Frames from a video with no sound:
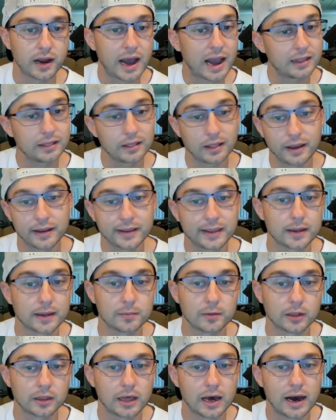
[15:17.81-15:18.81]
I like
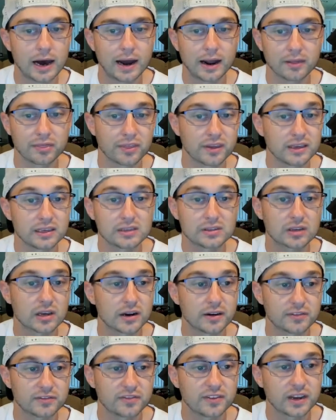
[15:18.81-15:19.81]
him a lot. I think he's
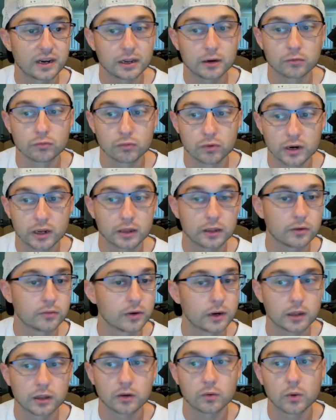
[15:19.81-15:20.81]
going to fit in really,
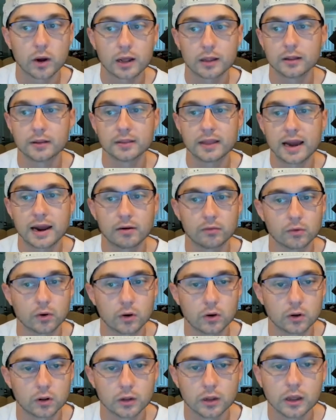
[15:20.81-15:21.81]
really well in that
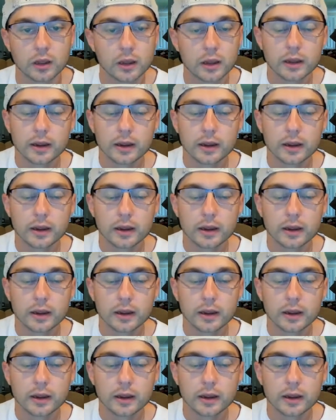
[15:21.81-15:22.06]
role.